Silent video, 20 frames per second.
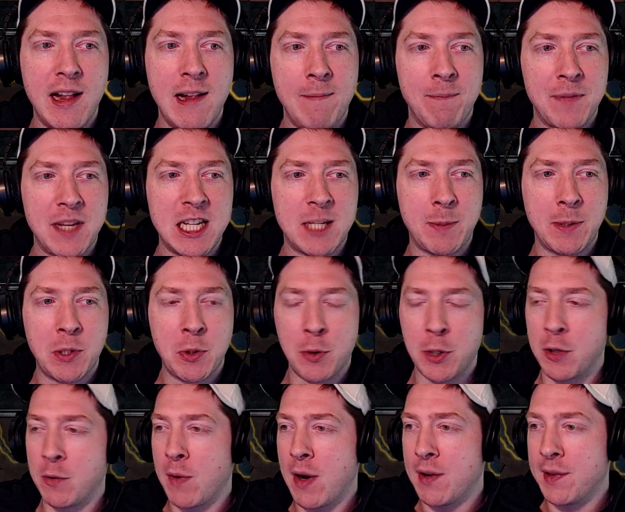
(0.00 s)
He's been going
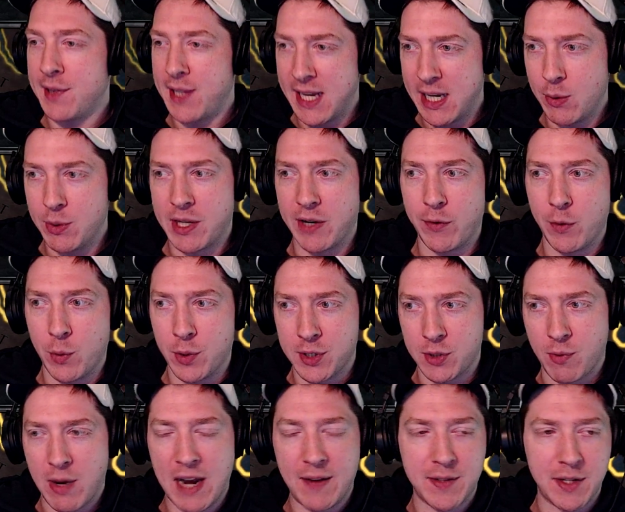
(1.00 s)
around laying with everyone's
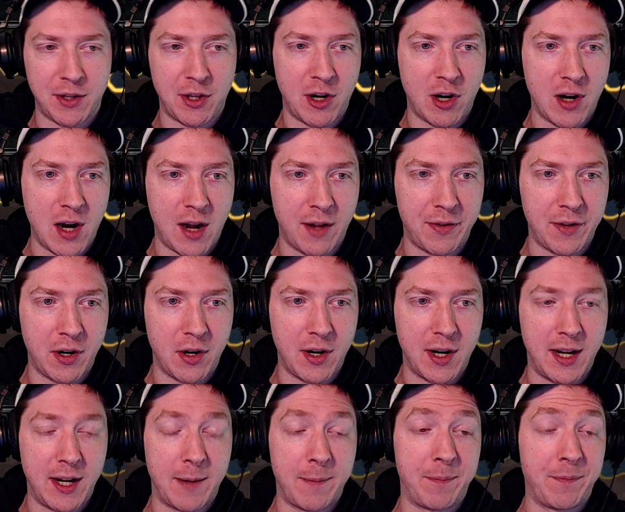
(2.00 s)
wives on their
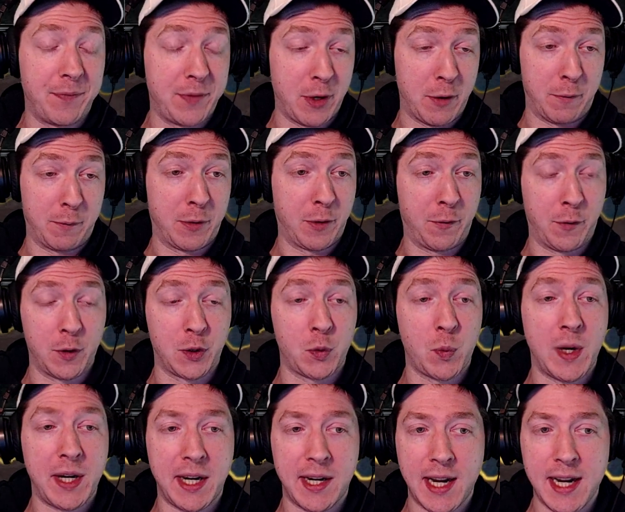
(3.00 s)
first
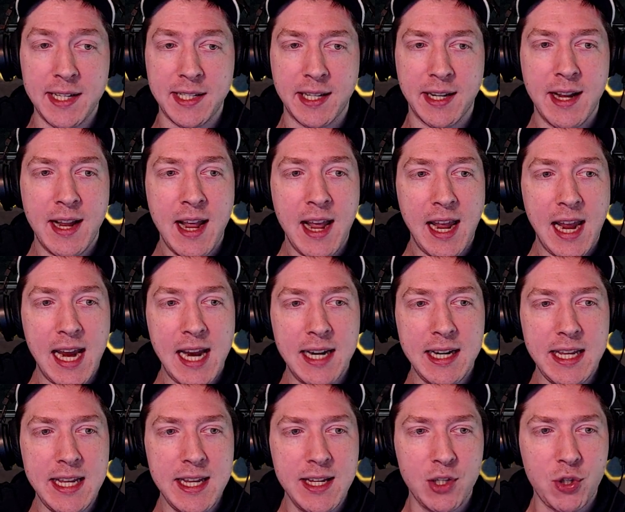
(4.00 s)
wedding night, and
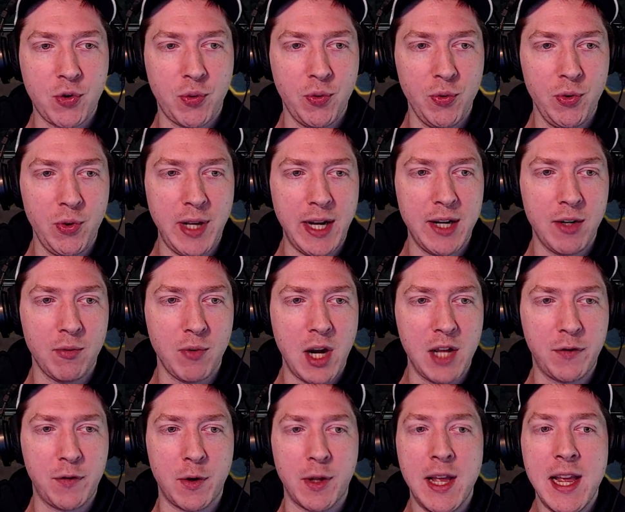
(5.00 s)
he is cruel and
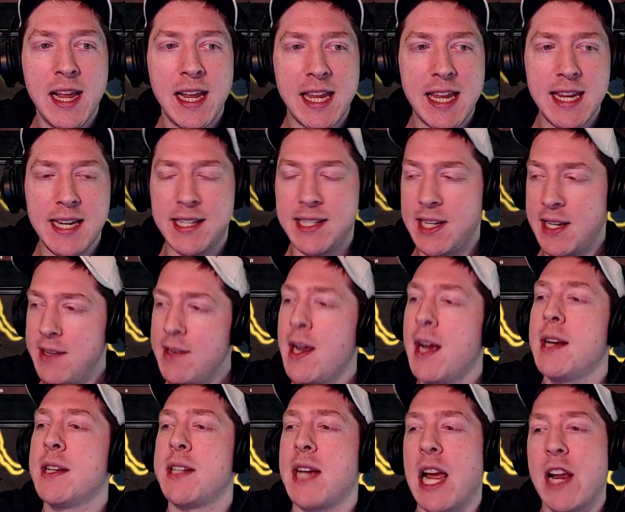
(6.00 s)
wrathful. He did
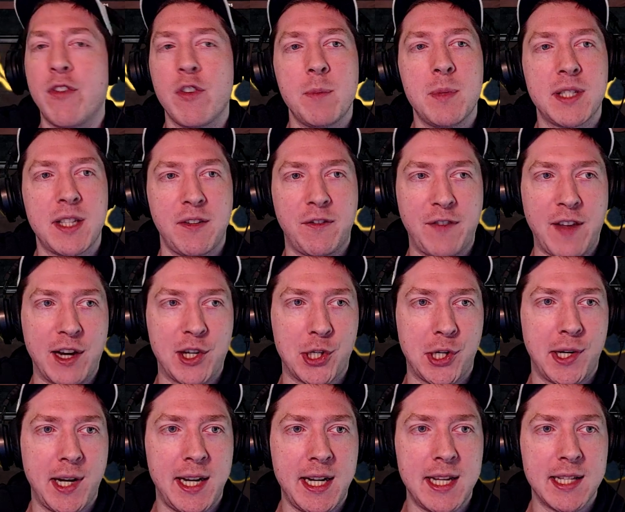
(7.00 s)
not die from his infection,
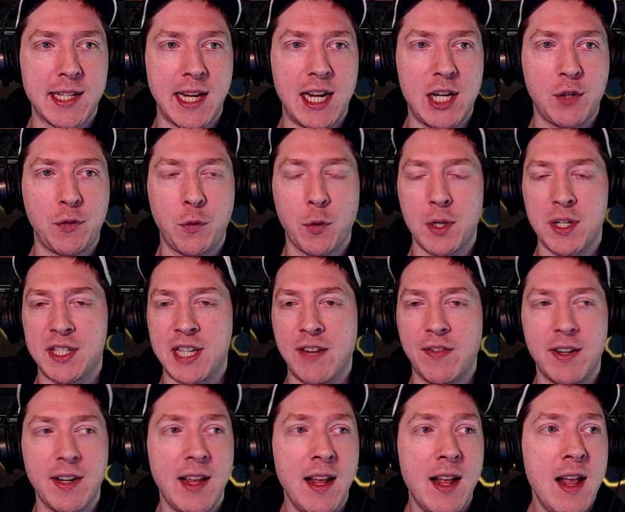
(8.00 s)
and he is age
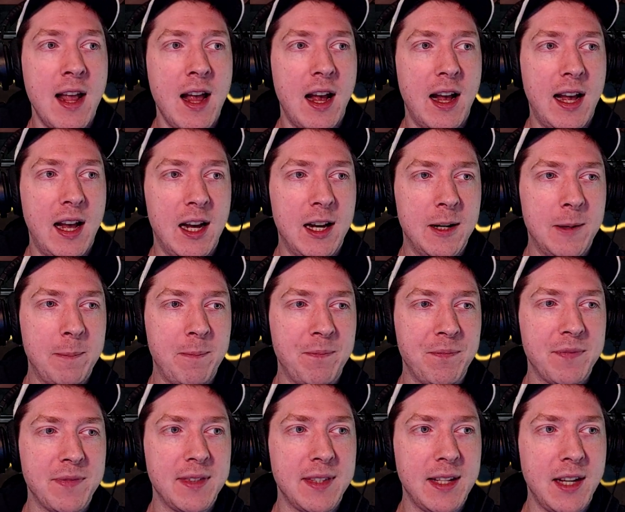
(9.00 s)
47.
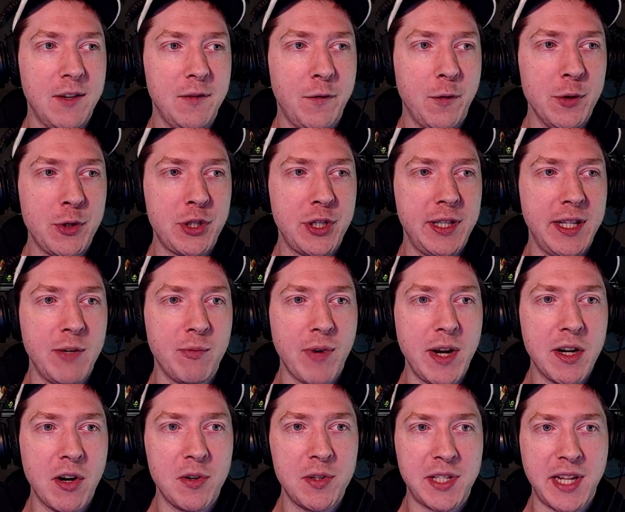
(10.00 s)
Unfortunately,
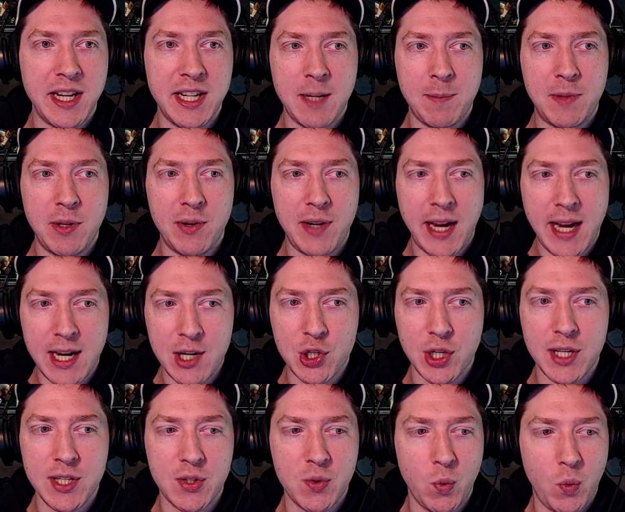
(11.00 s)
Rhaegar's getting up there in age
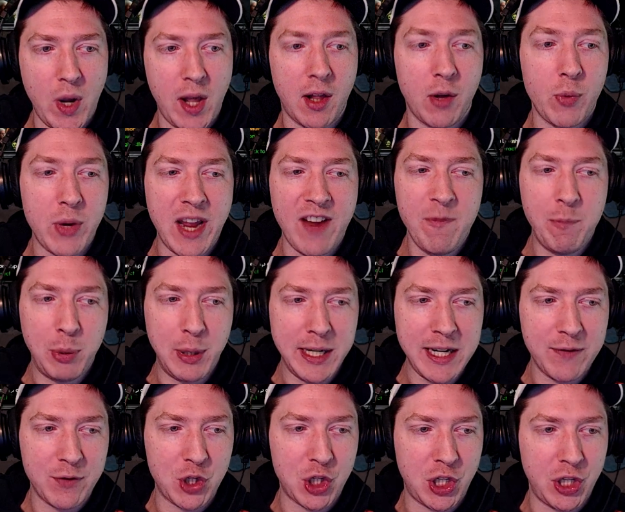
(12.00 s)
as well. We have plenty
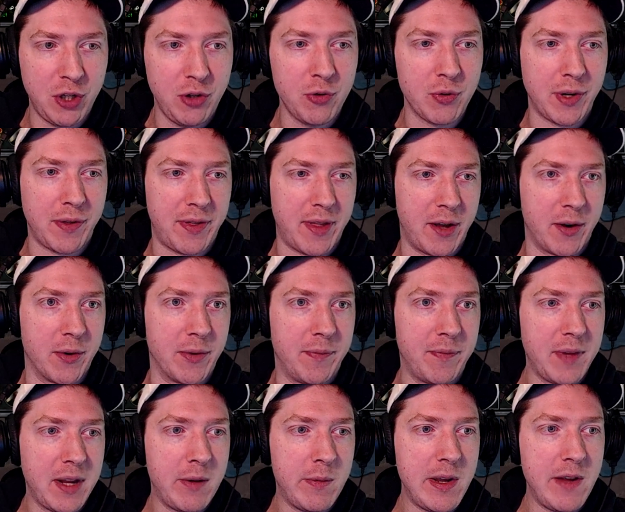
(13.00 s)
of children, though,
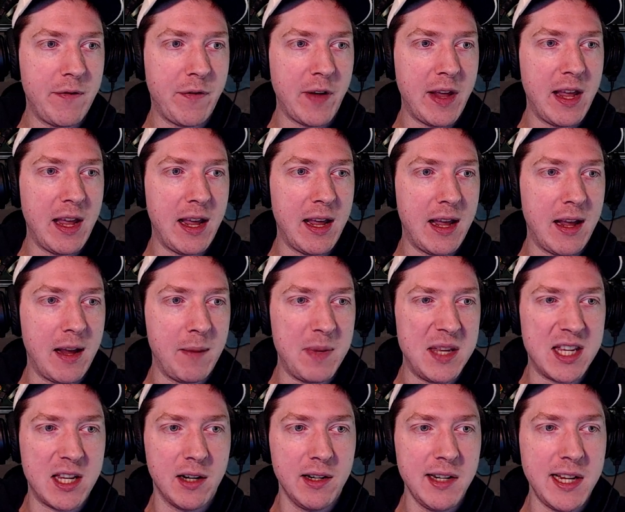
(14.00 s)
and we've
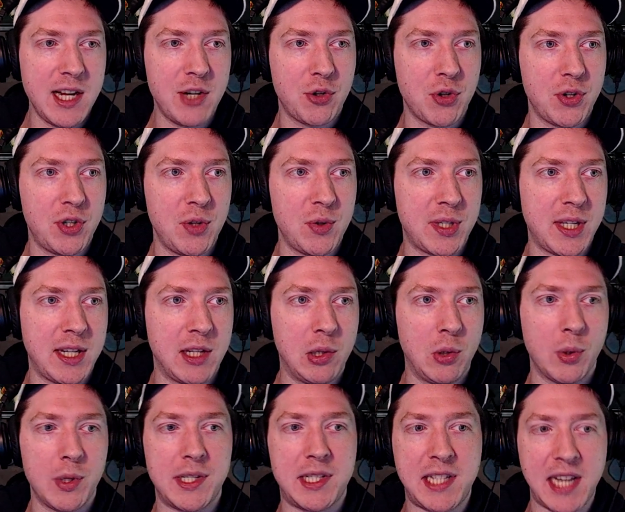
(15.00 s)
begun introducing
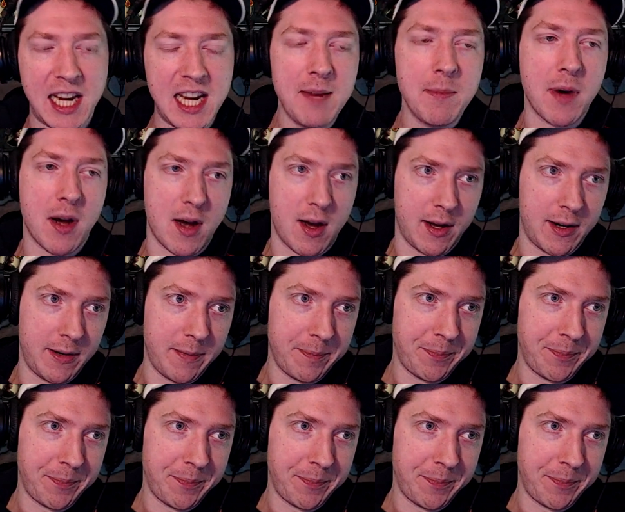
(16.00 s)
Lord Daemon.